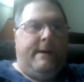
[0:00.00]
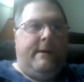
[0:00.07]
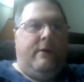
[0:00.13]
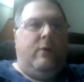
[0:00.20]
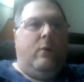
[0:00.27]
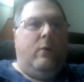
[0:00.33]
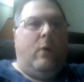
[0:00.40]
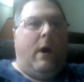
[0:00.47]

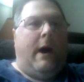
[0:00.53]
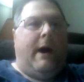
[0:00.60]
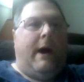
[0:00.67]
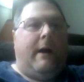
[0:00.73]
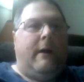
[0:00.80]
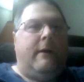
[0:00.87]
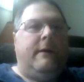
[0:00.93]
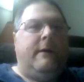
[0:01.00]
who
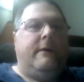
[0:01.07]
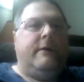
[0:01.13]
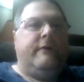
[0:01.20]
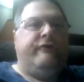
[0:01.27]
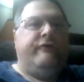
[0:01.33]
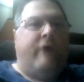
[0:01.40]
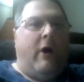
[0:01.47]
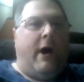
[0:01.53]
are
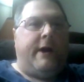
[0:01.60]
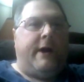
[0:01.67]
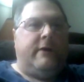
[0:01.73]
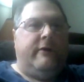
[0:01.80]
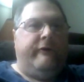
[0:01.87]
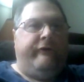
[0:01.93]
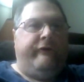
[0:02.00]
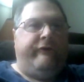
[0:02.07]

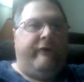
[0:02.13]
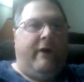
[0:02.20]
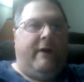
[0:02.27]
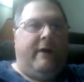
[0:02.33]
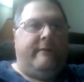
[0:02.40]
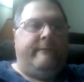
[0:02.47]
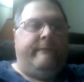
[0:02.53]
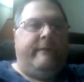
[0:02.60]
daughters
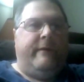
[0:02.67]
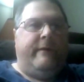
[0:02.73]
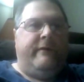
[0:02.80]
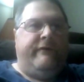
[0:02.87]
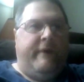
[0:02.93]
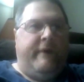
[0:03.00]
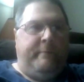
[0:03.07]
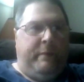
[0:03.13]
of
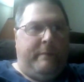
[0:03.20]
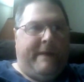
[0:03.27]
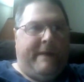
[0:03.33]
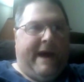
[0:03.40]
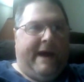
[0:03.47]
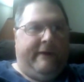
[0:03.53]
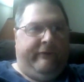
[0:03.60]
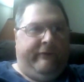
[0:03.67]

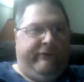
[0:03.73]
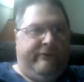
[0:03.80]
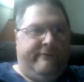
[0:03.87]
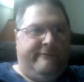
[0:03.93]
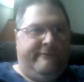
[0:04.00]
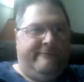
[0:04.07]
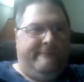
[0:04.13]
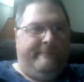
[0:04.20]
diplomats
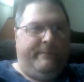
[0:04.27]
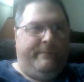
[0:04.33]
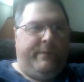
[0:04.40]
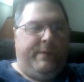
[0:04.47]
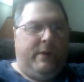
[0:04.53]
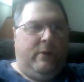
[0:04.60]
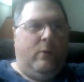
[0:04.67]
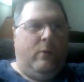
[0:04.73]

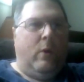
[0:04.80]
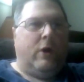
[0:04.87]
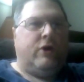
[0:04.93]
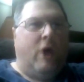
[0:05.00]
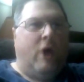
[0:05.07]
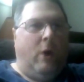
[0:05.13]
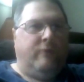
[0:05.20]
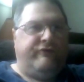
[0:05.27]
who are
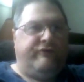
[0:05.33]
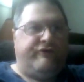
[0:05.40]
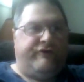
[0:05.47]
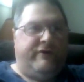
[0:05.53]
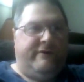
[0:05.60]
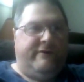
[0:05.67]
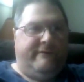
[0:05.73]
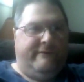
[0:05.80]
coached,